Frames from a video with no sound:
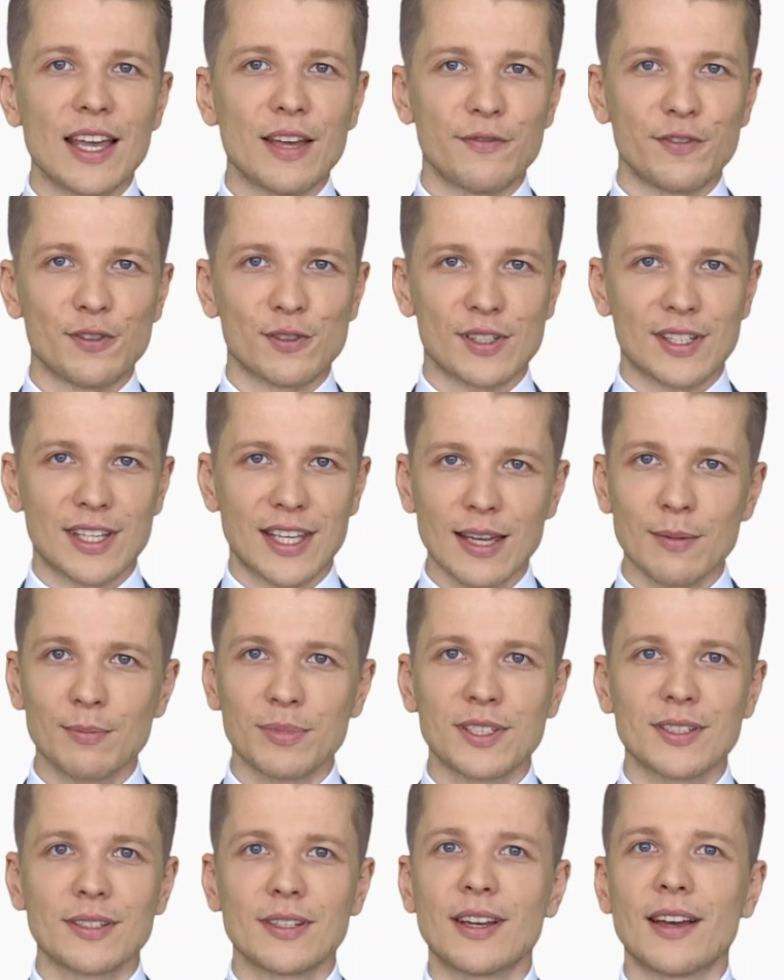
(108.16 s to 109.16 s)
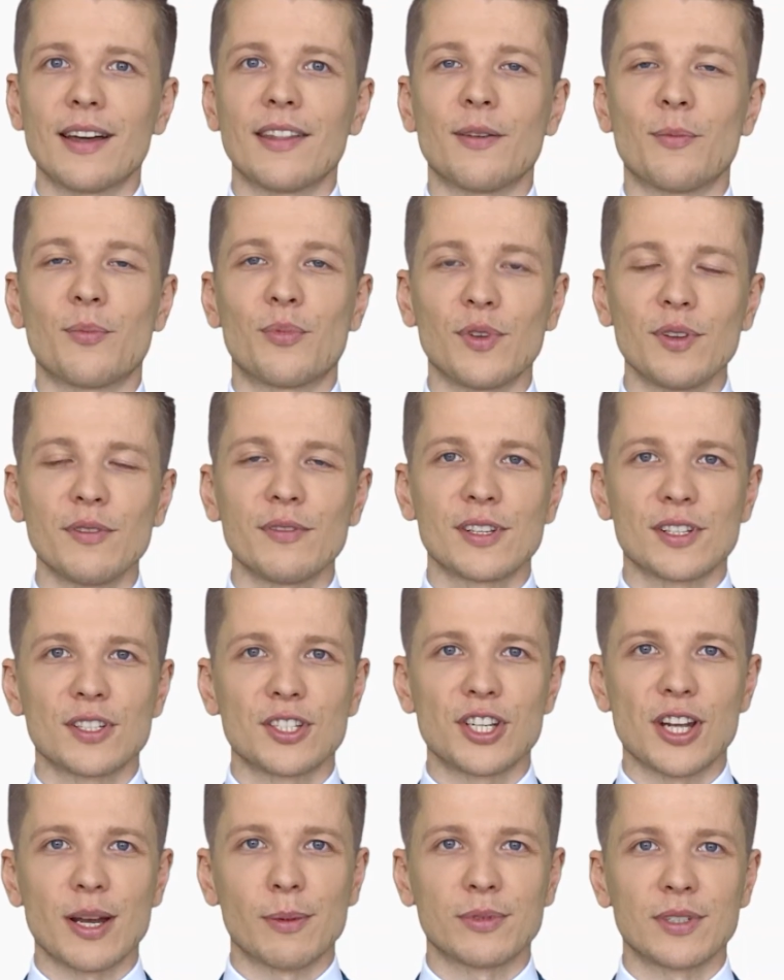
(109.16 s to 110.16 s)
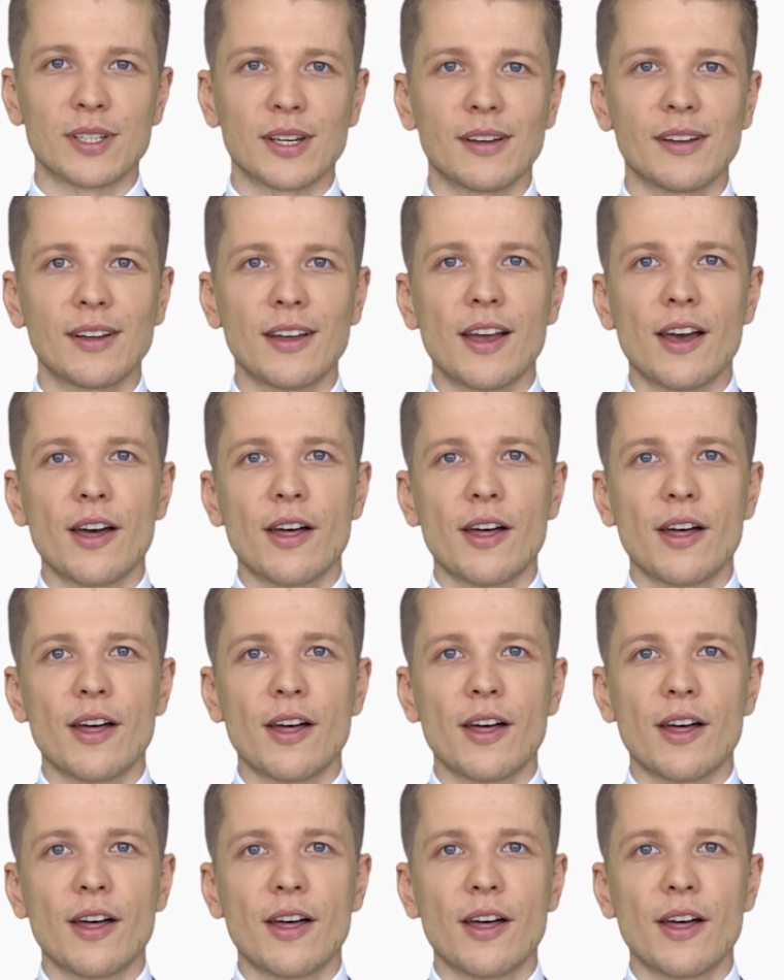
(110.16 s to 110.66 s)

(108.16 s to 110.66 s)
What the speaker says: If you skipped the previous chapter,